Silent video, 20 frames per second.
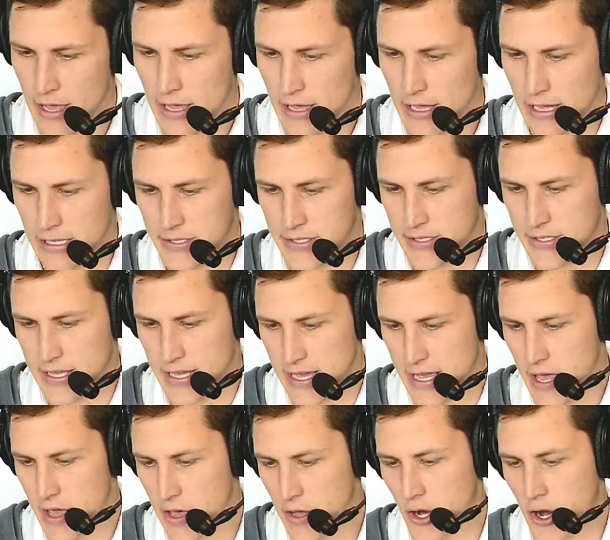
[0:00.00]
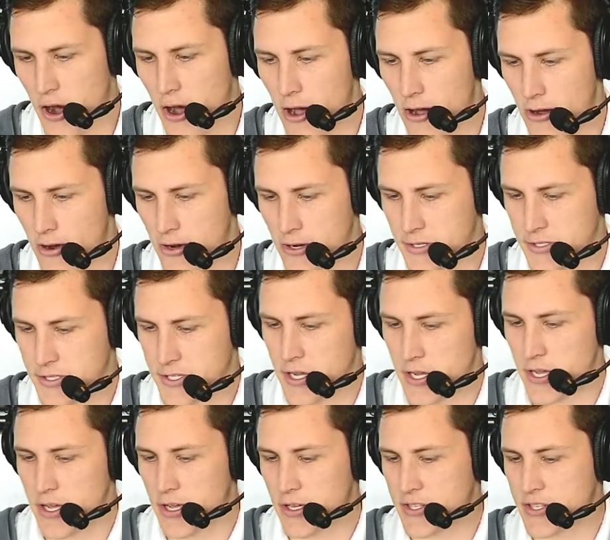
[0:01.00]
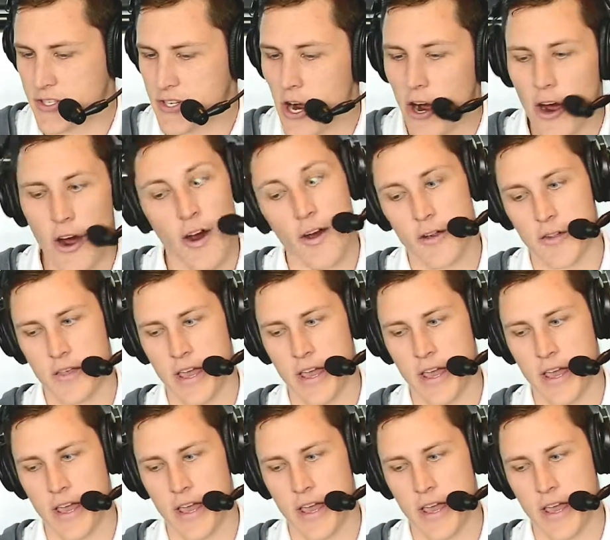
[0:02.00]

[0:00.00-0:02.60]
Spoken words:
It's the Cars, Stars,